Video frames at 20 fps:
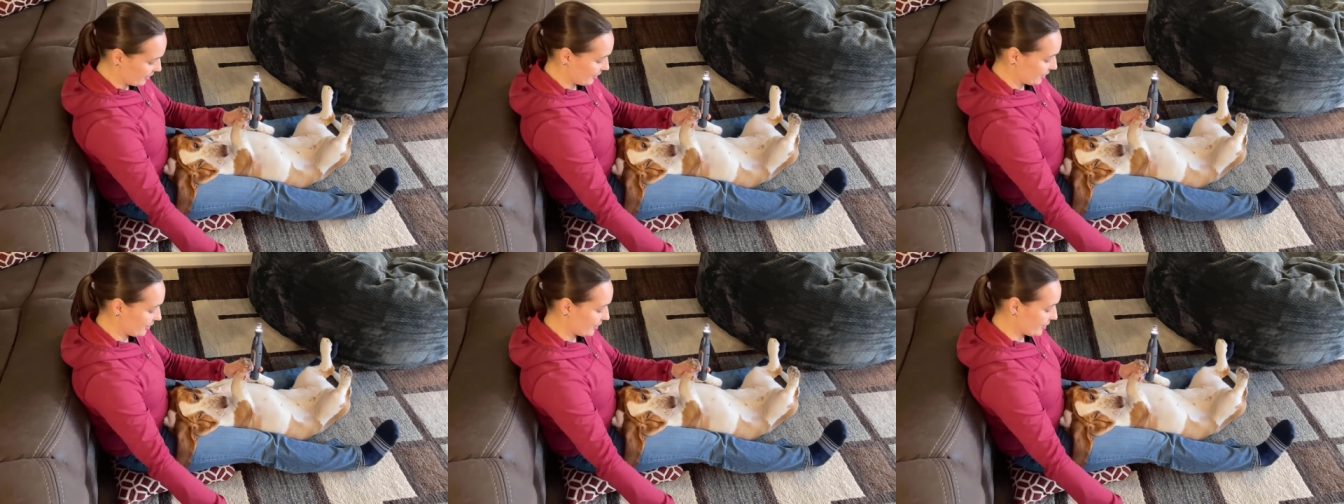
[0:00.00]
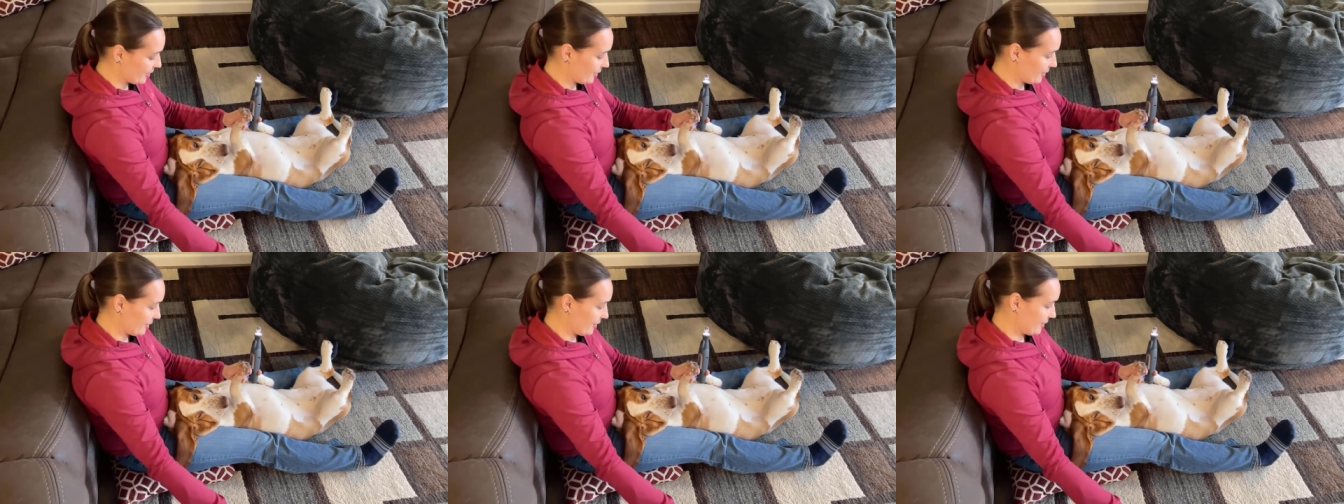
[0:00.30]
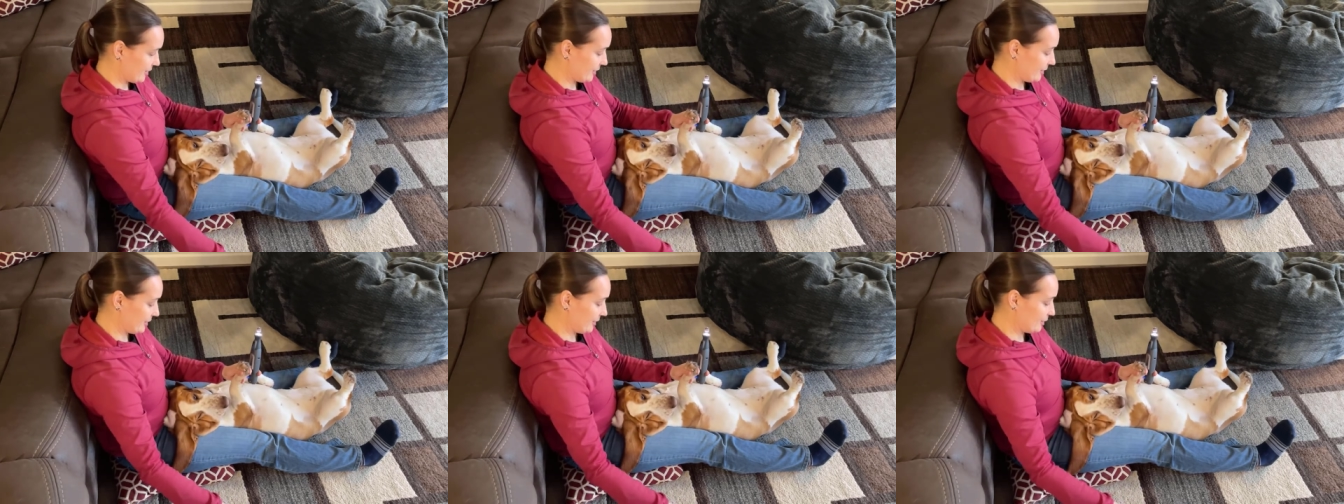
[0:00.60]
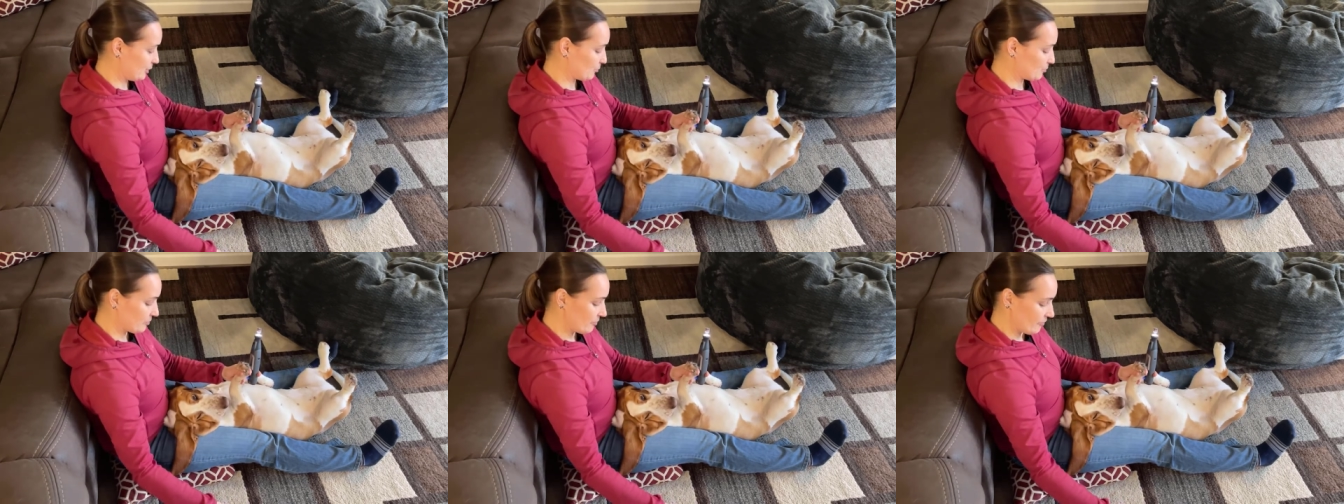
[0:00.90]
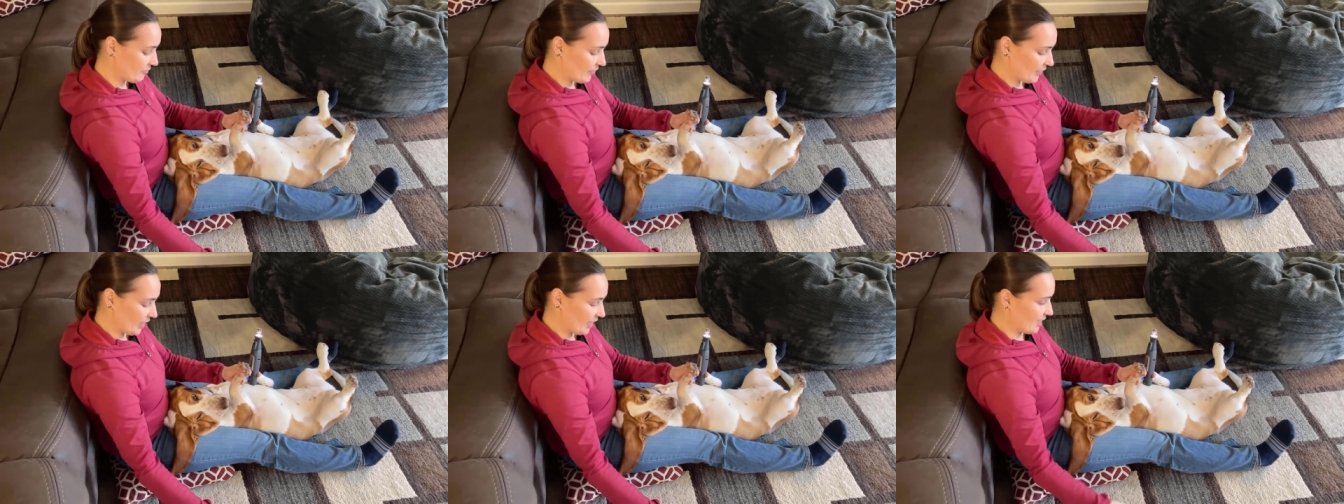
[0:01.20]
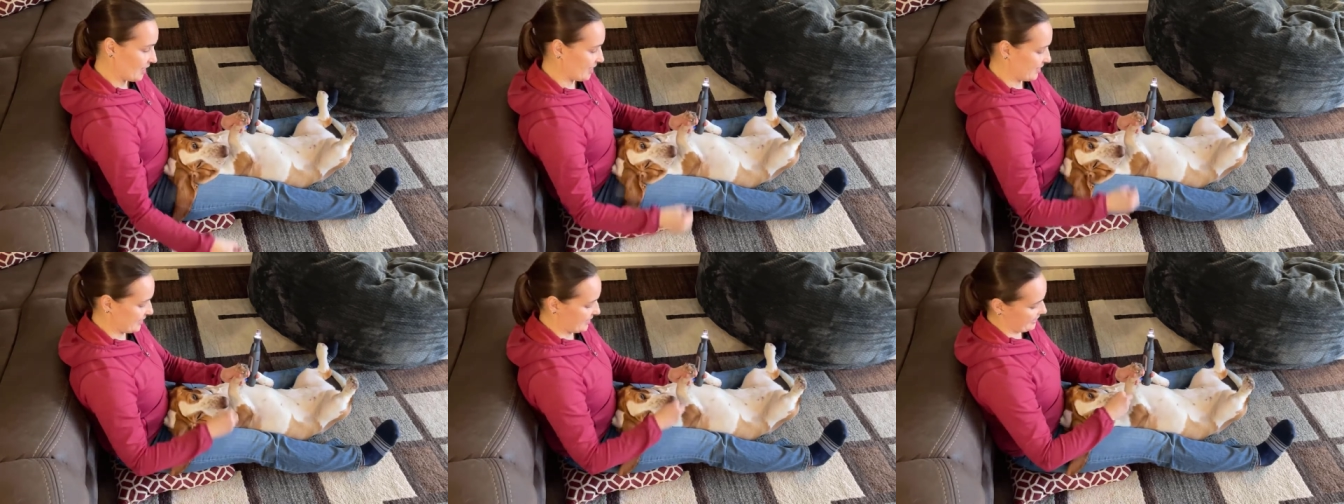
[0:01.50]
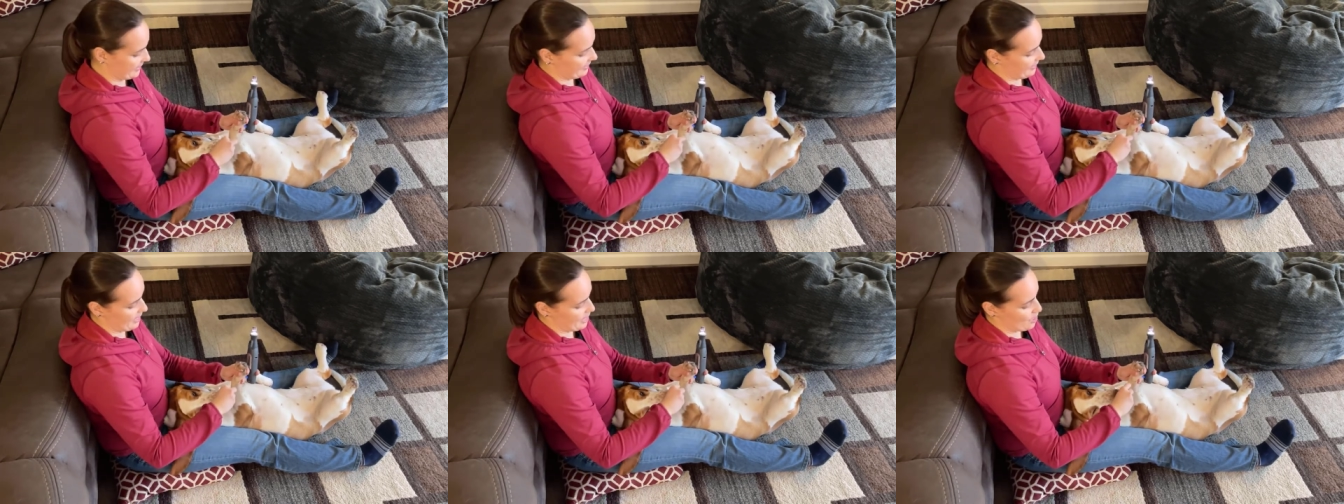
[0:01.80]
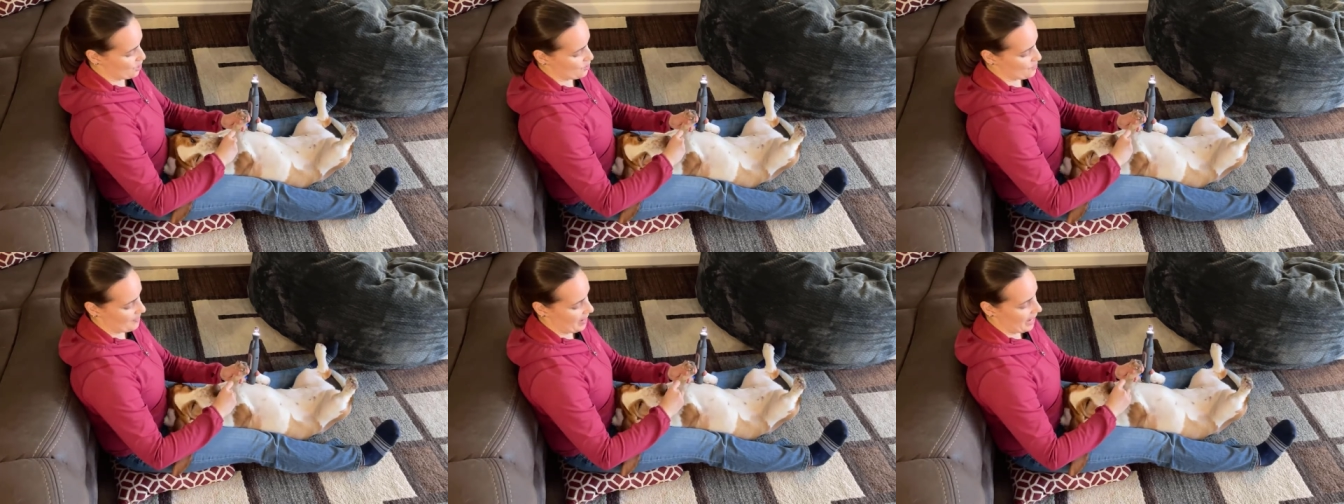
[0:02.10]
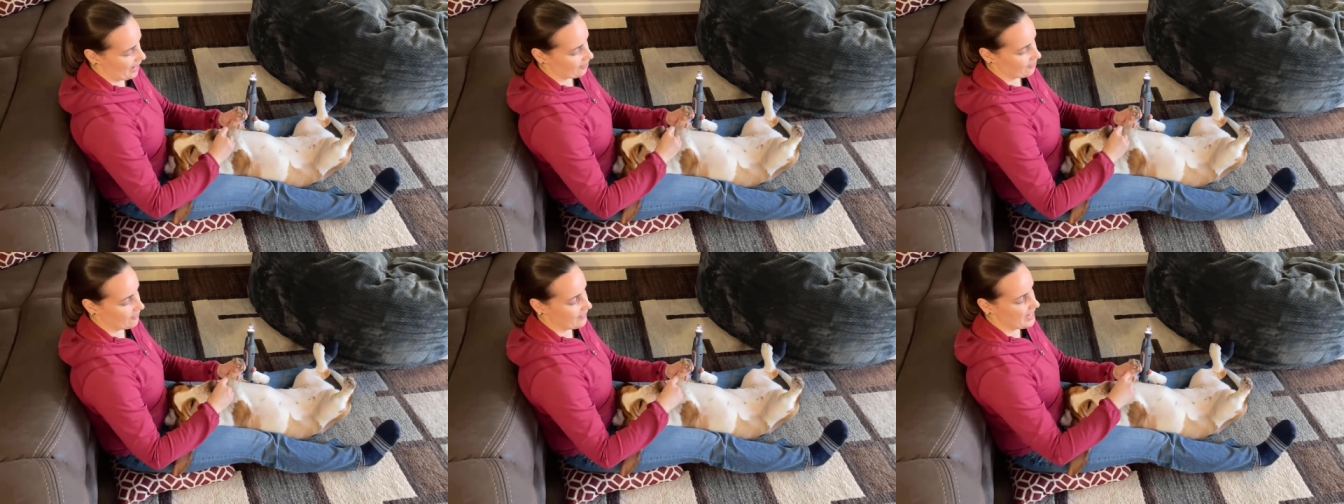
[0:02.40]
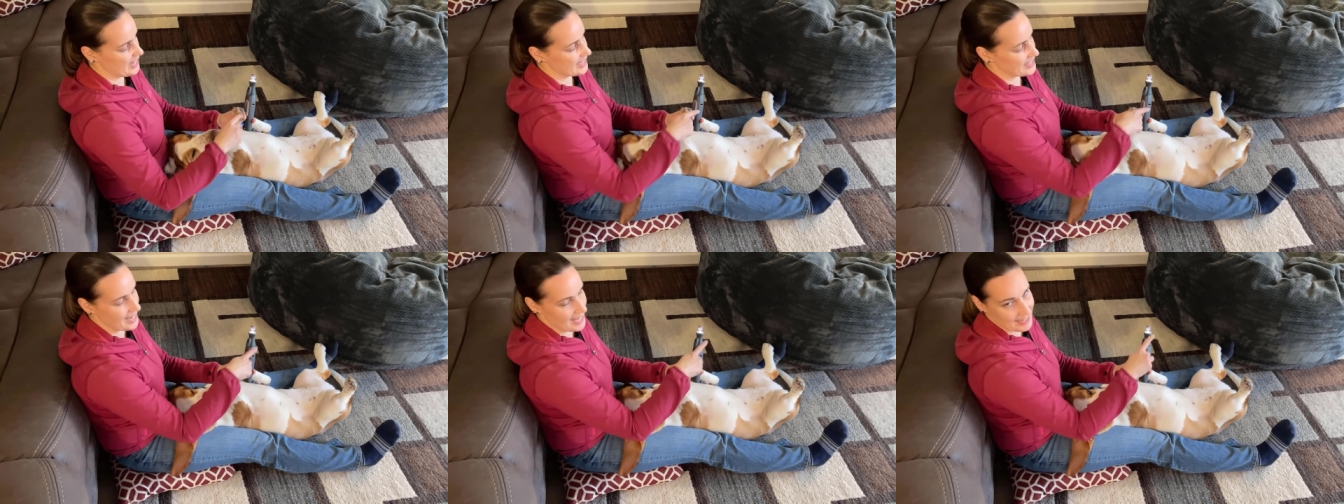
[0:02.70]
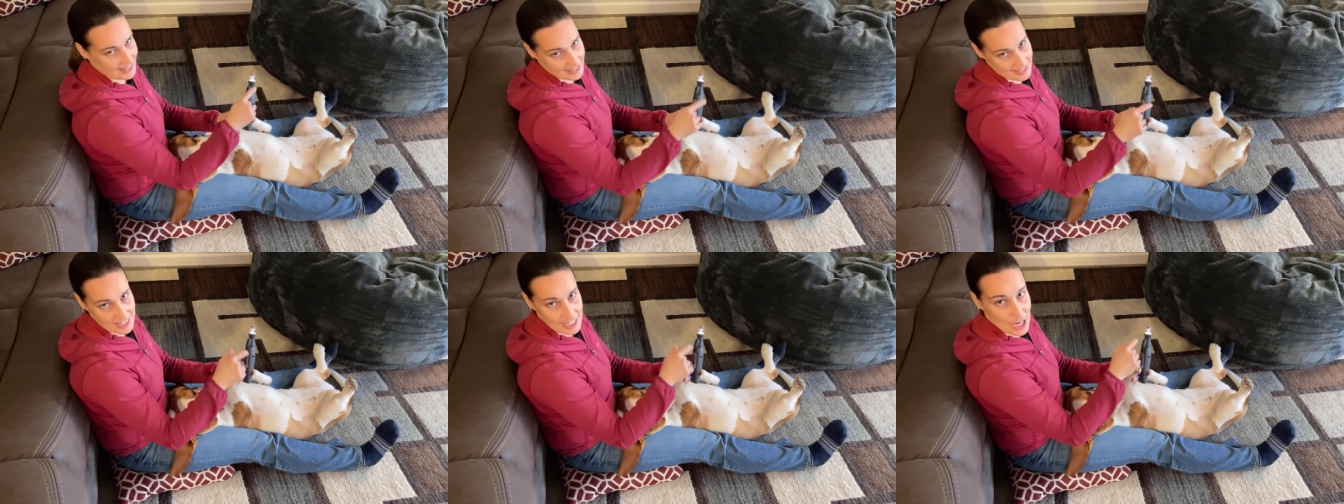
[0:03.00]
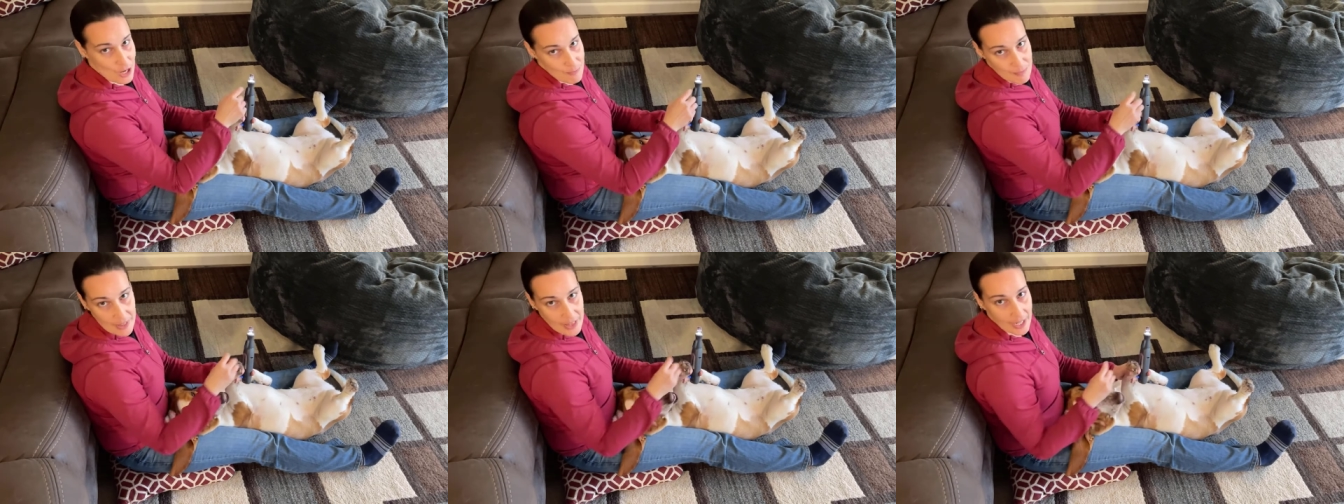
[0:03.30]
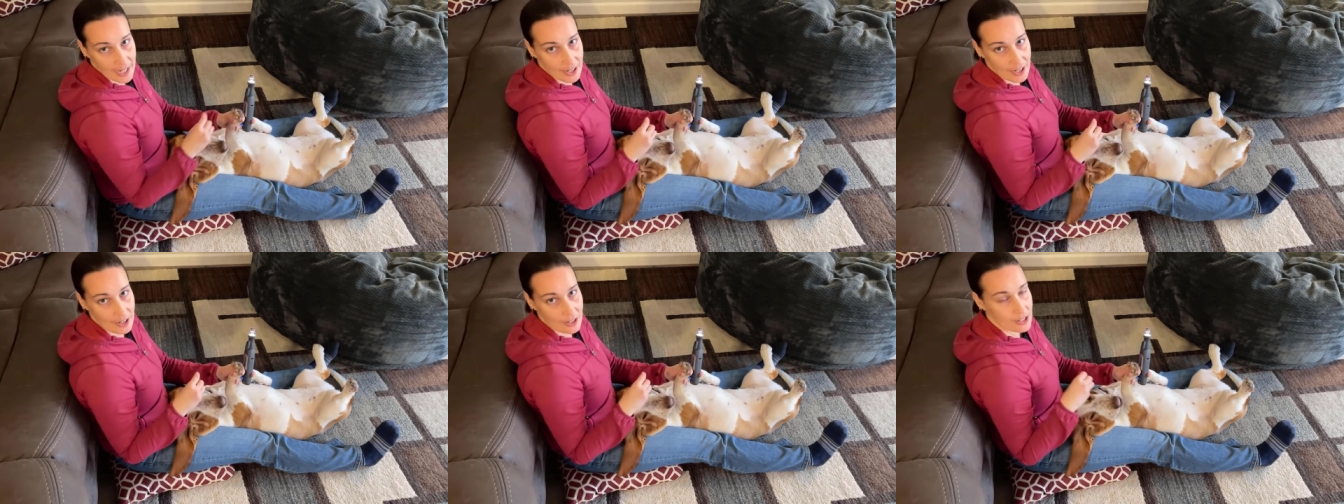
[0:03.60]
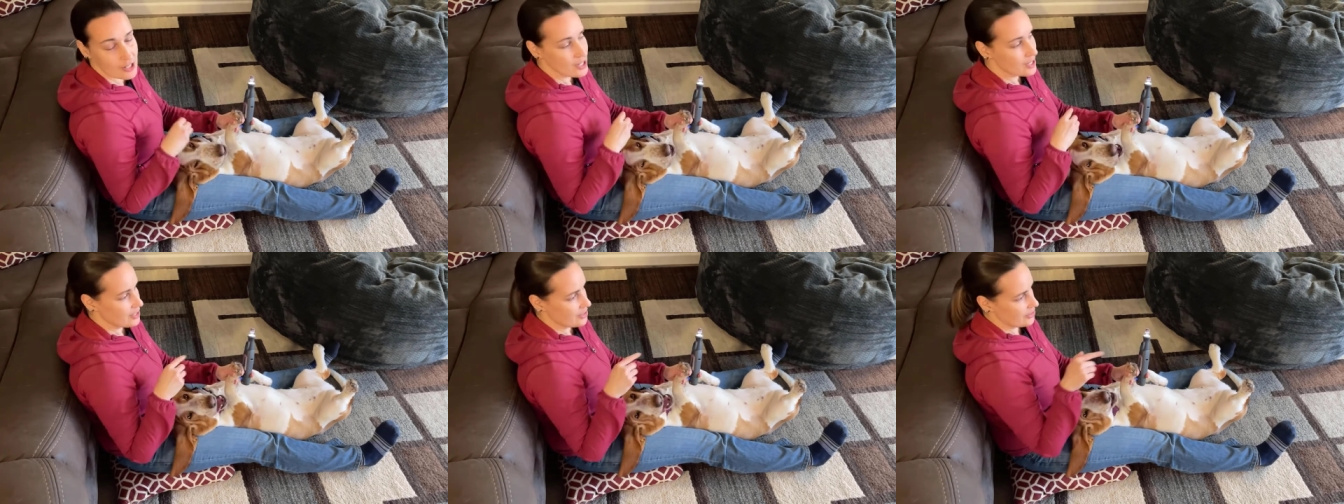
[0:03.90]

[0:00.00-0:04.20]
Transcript: girl. And I could see like her back feet tensed up there.